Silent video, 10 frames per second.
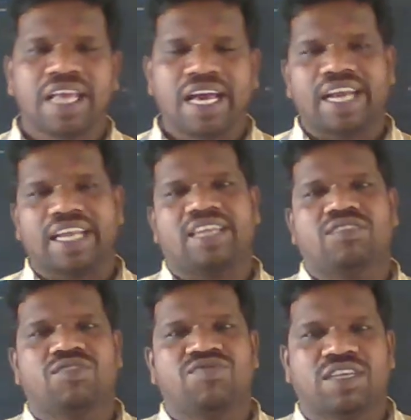
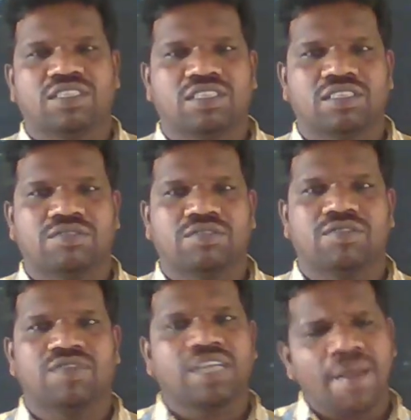recursive functions.
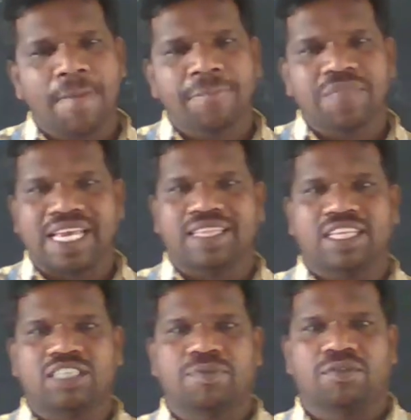Okay. In
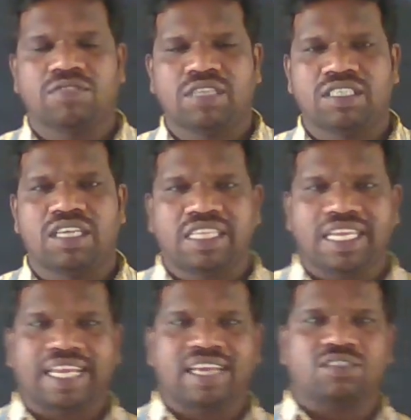this process, the
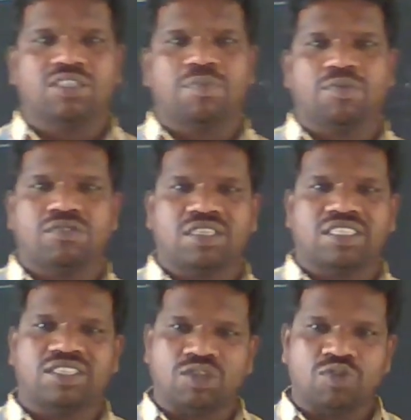recursive process is
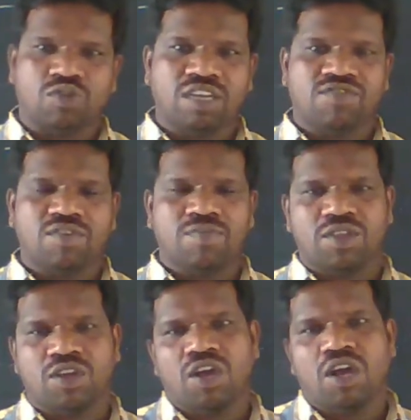going from
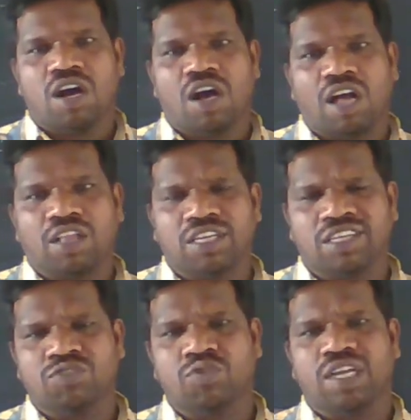it is
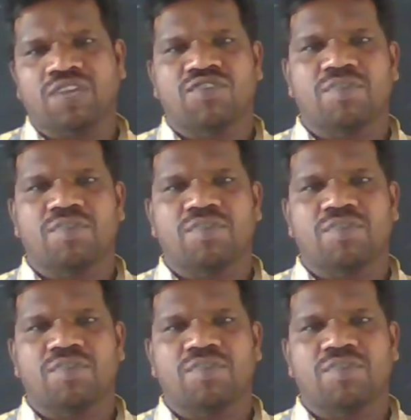going from